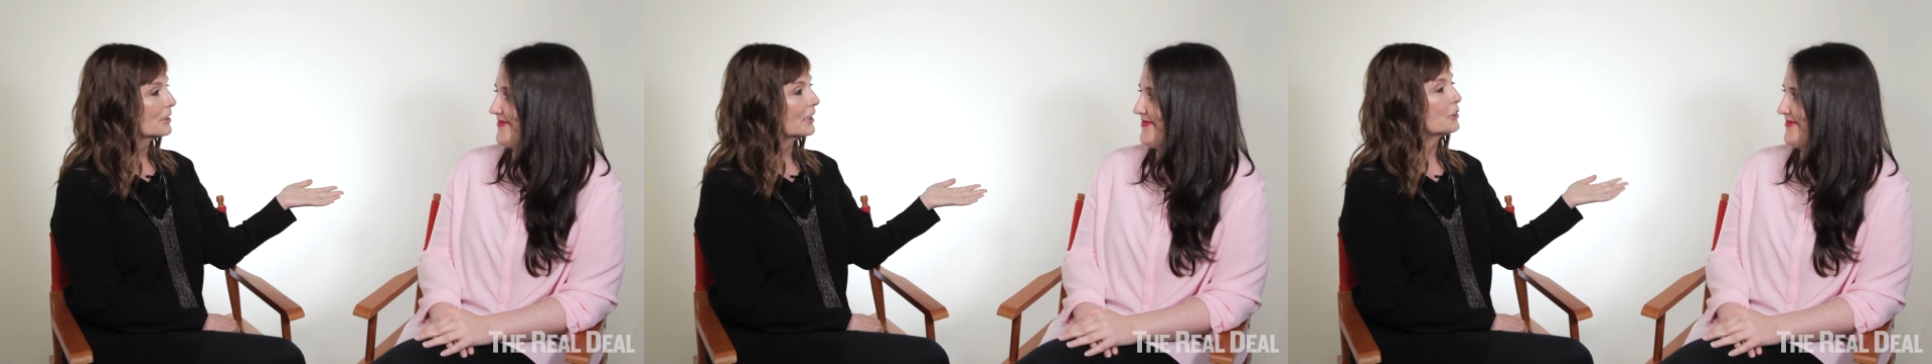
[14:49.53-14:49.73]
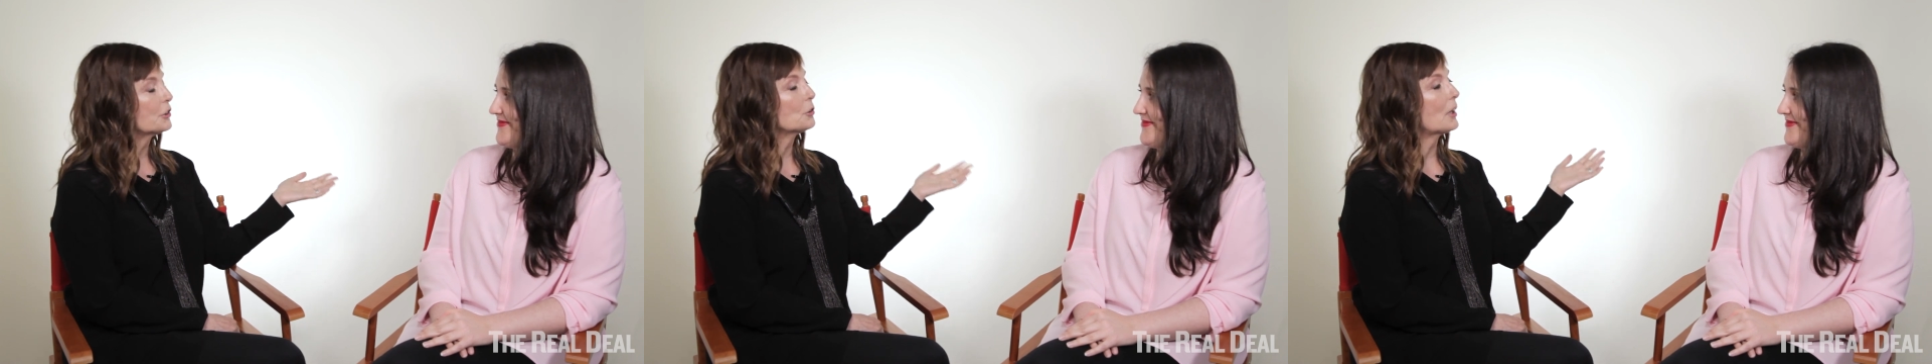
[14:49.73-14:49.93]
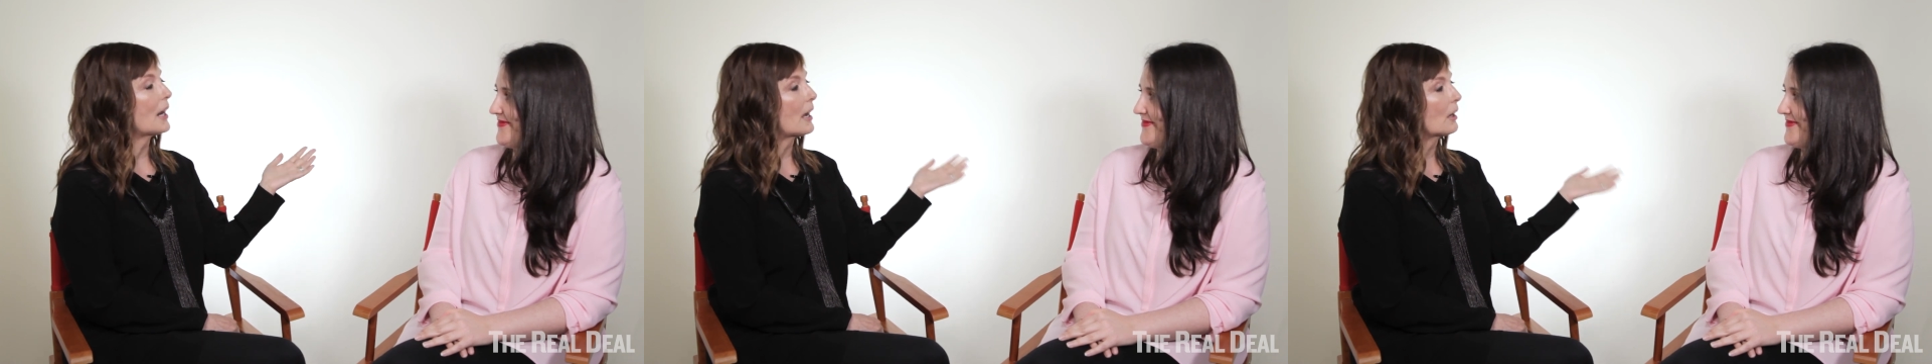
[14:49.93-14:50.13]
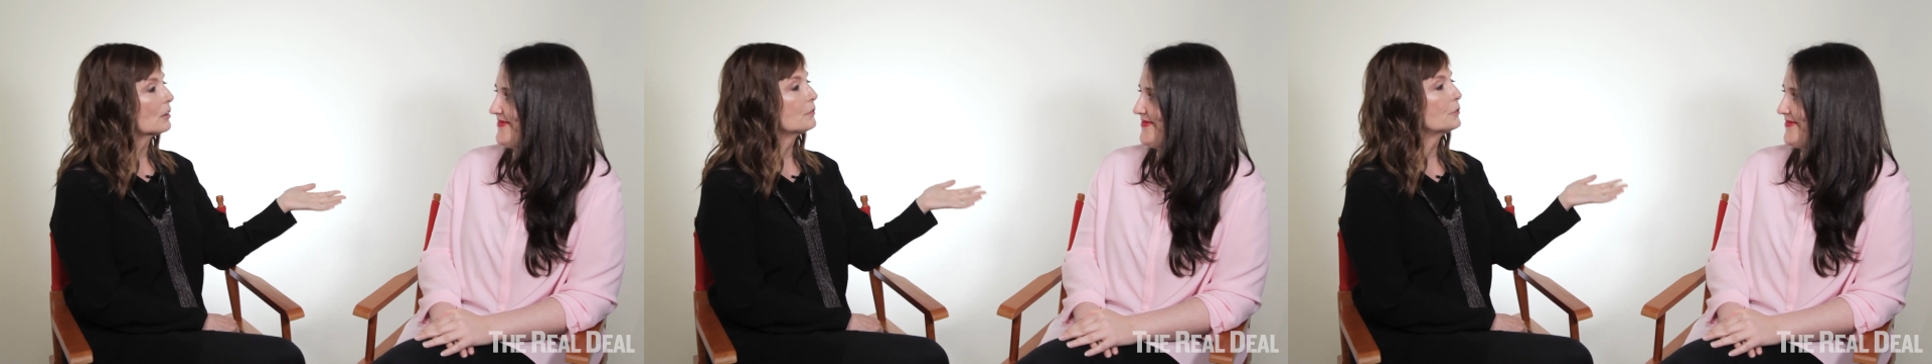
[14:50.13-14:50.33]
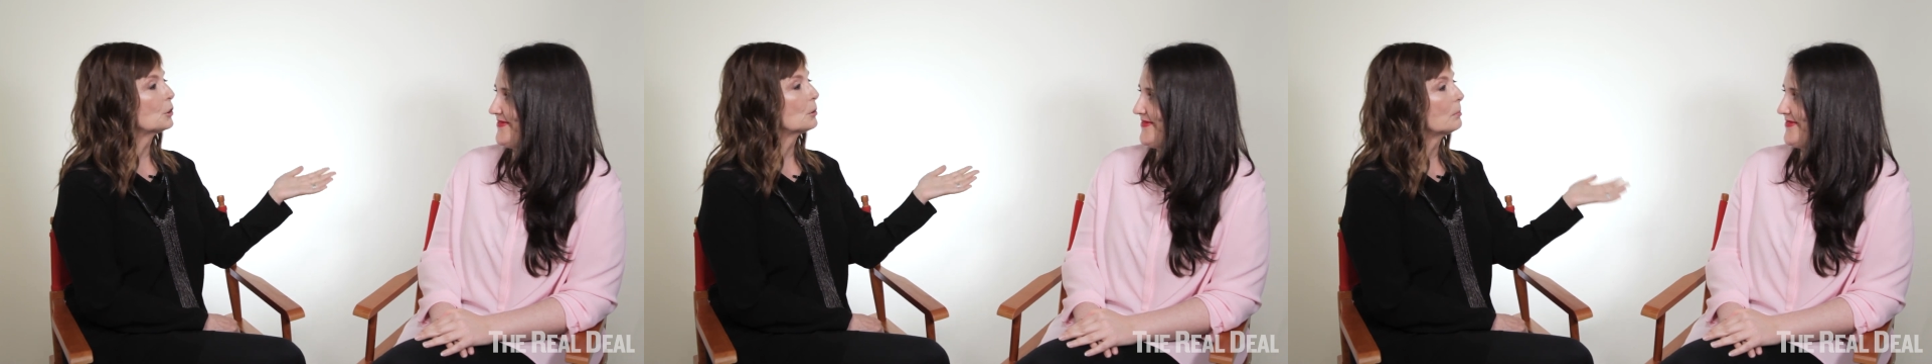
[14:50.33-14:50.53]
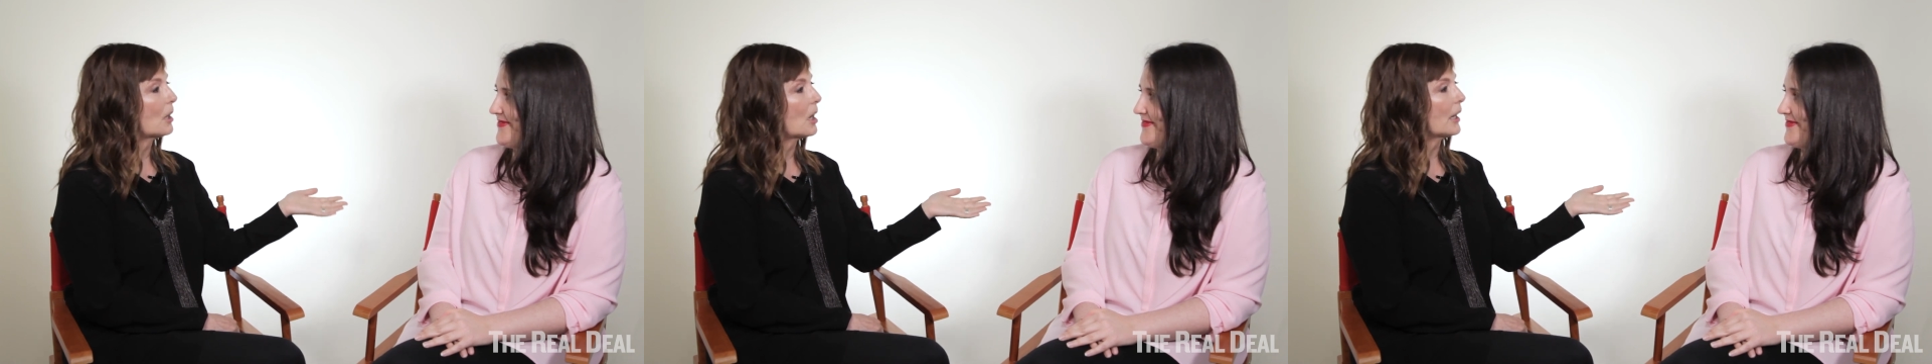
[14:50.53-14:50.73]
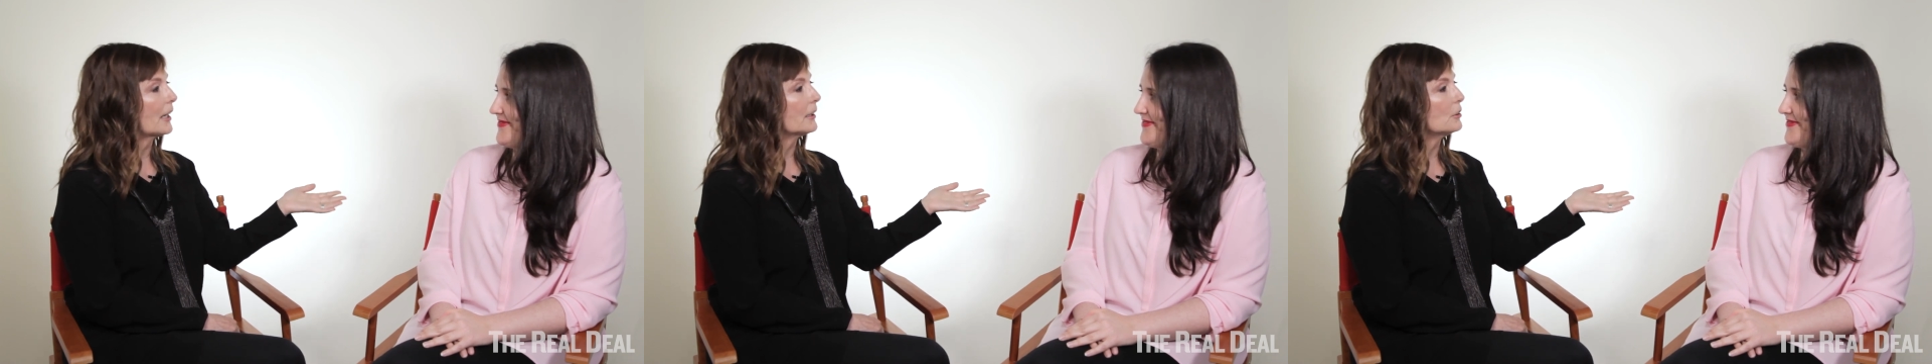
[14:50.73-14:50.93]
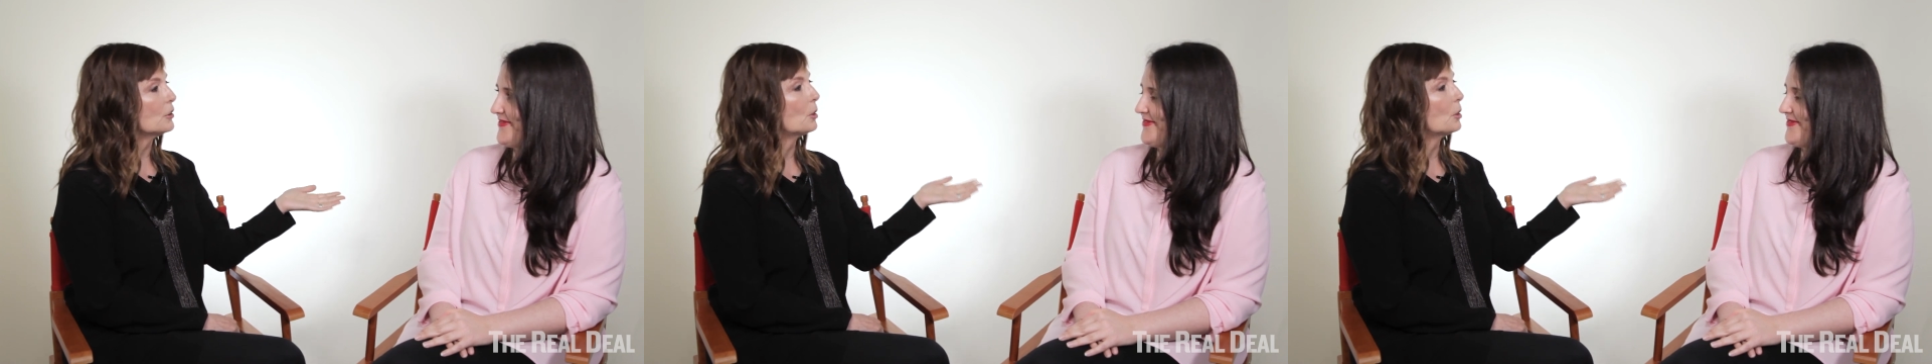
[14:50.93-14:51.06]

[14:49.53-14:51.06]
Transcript: like, you're out of your mind,